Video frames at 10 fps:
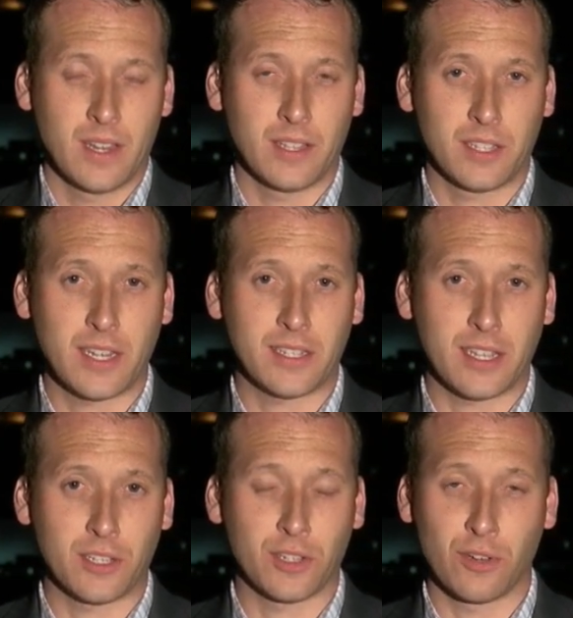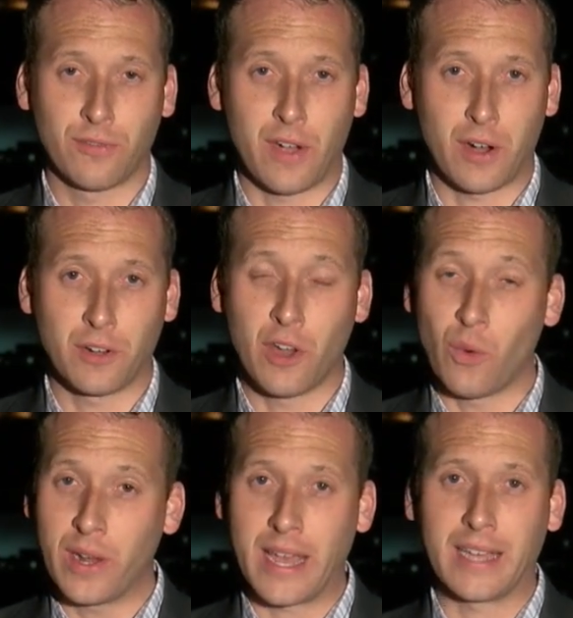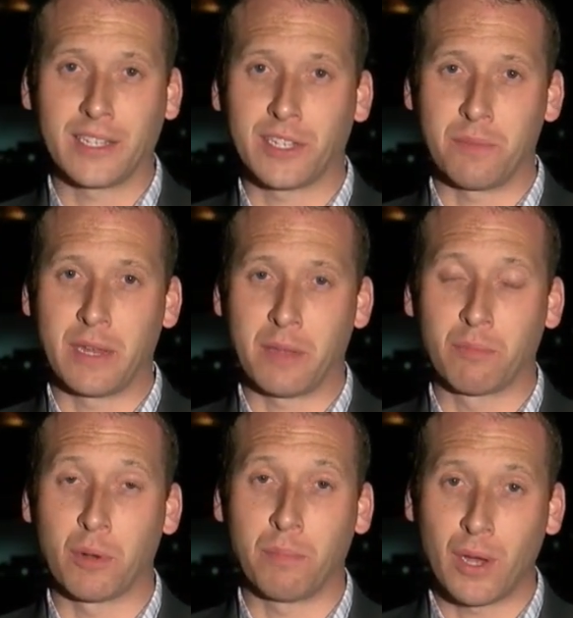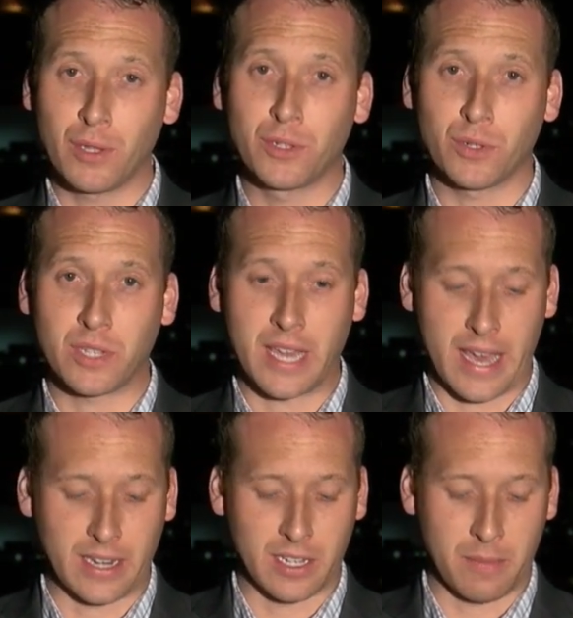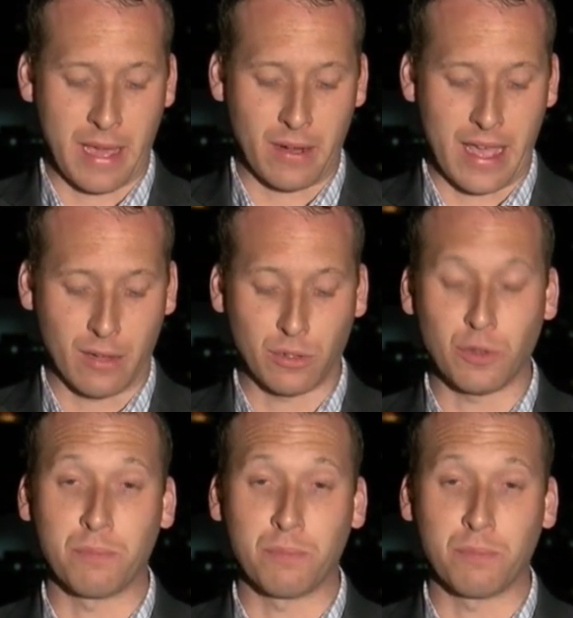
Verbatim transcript: Now, the city says so far no one has submitted proposals yet about how to